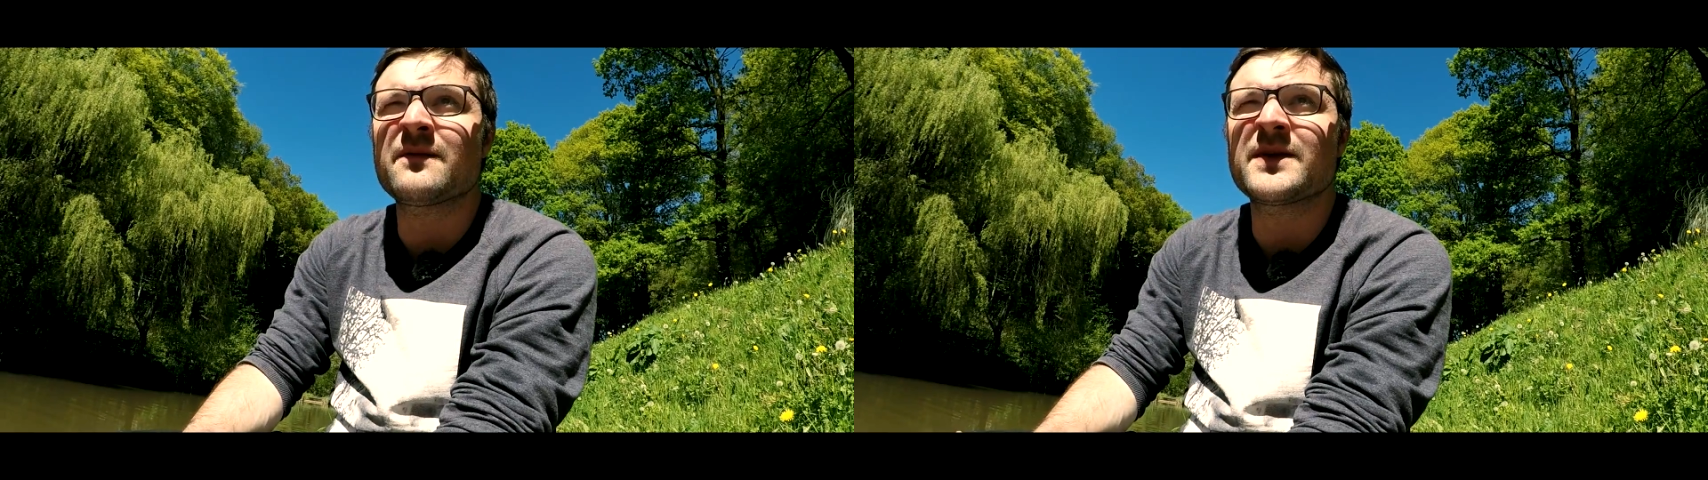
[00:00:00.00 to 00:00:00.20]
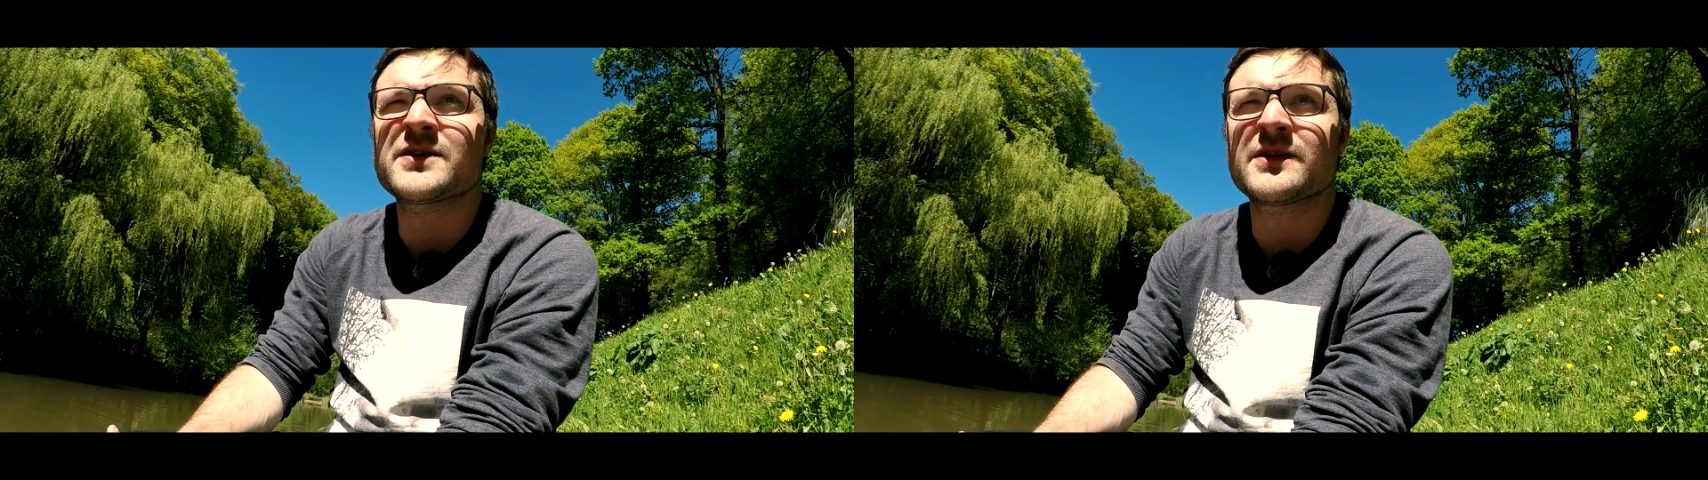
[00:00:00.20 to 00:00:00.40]

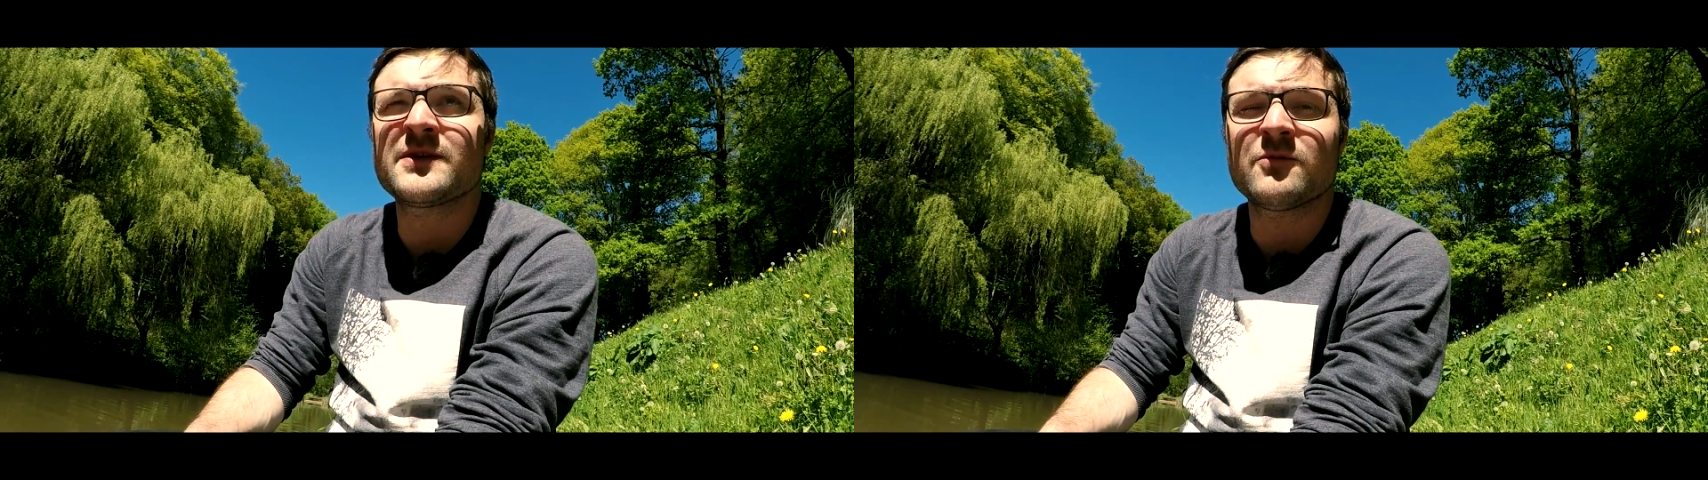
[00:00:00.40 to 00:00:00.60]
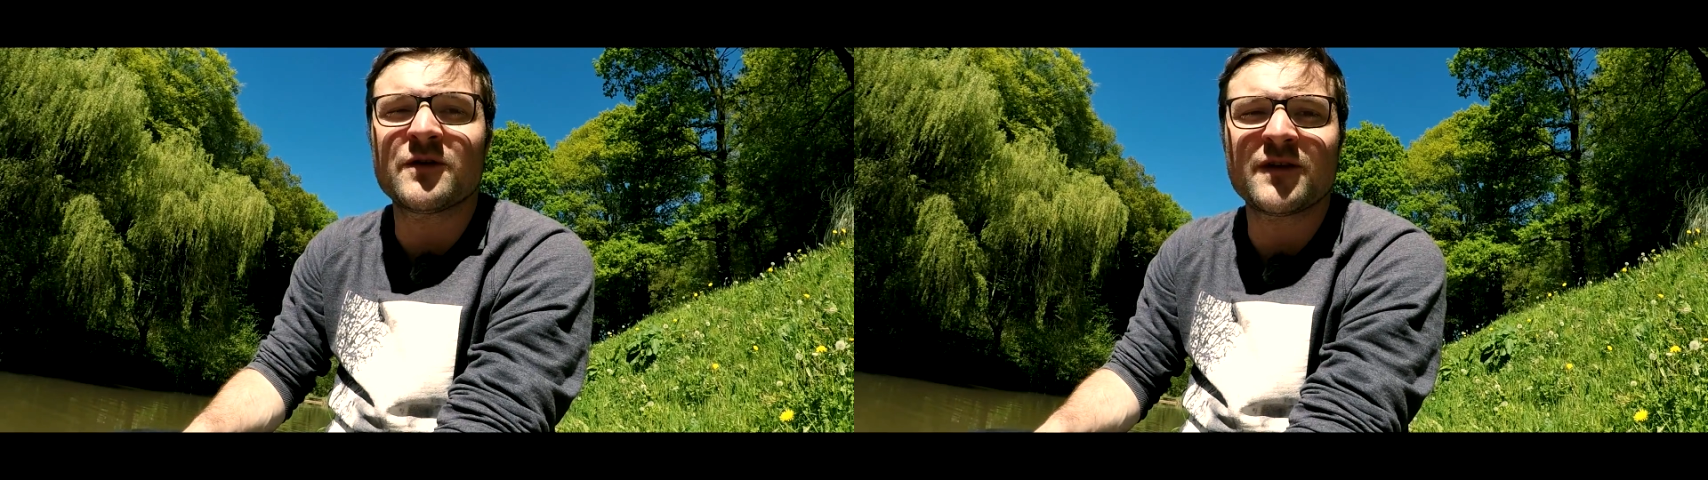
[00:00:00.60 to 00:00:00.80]
I'm going to show
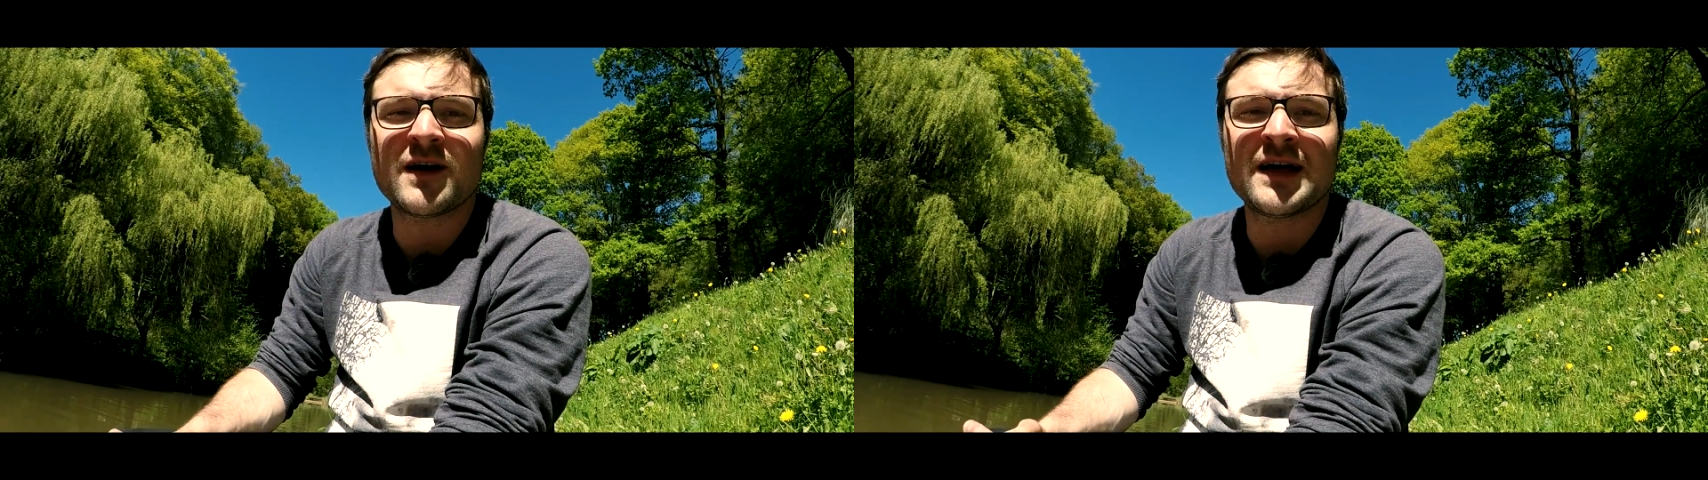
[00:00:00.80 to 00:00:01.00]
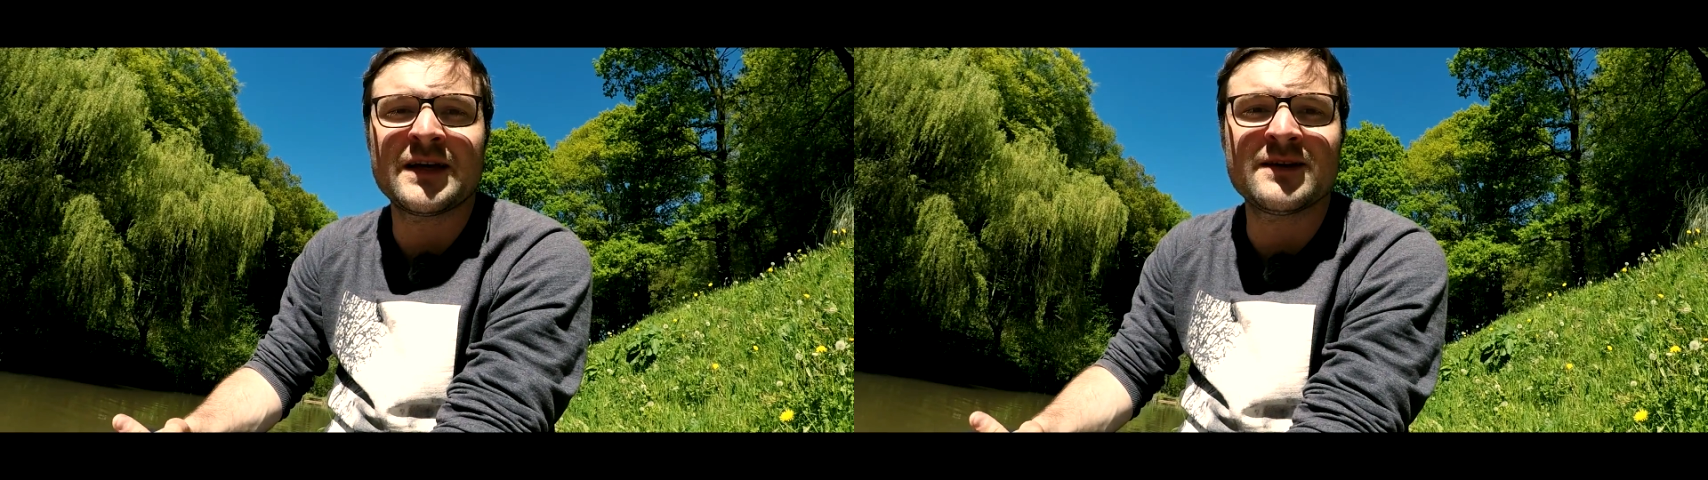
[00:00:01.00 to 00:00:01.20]
you what
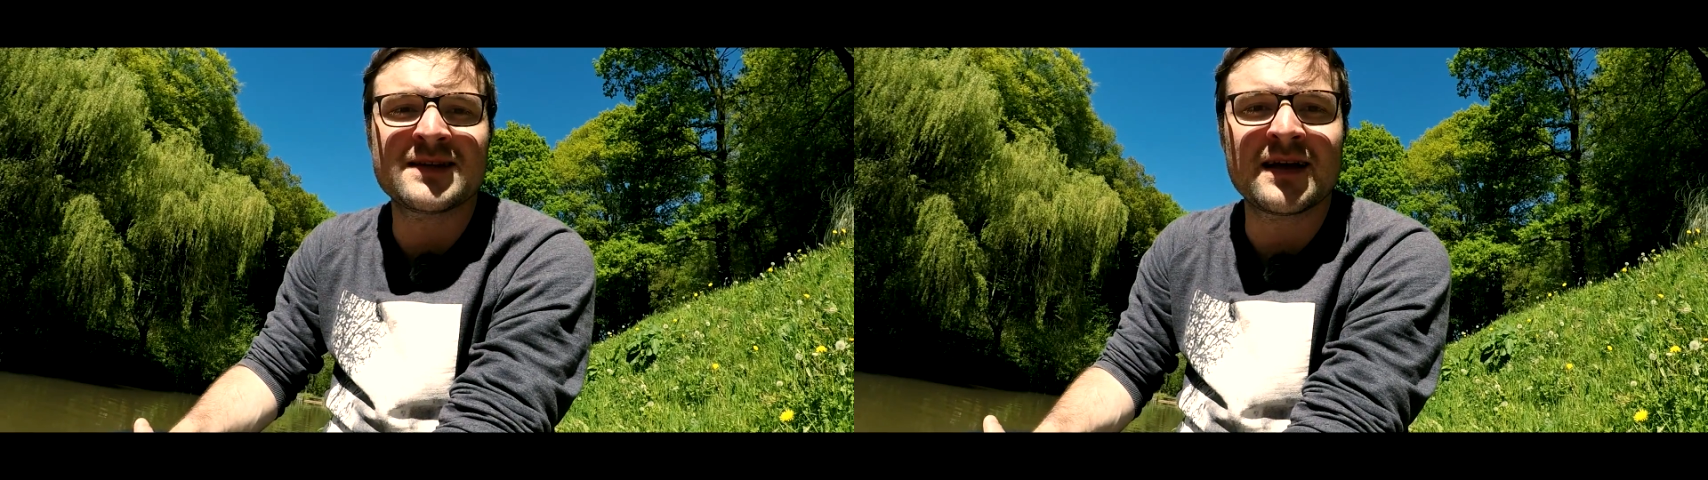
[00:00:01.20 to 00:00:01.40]
fly I used